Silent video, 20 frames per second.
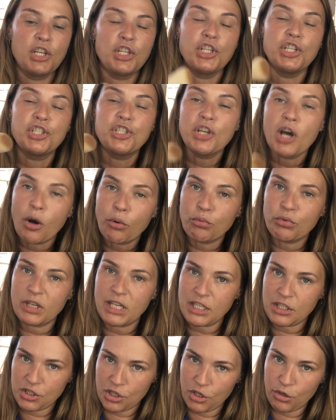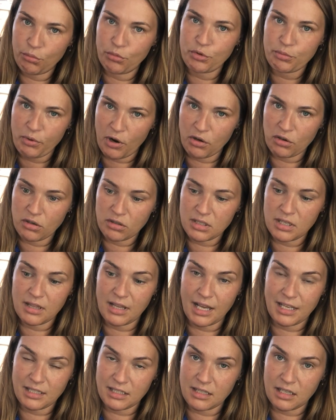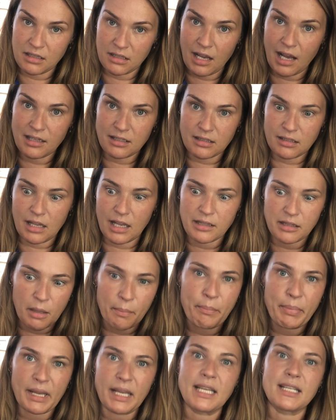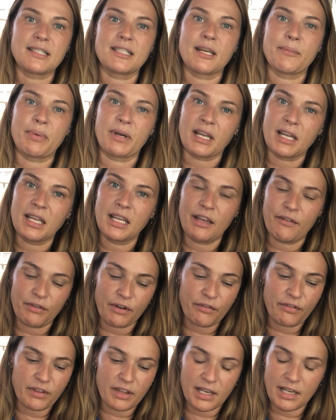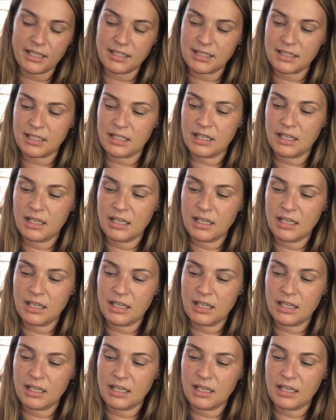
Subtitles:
You don't need too much product, and that's like the biggest tip I can give you for this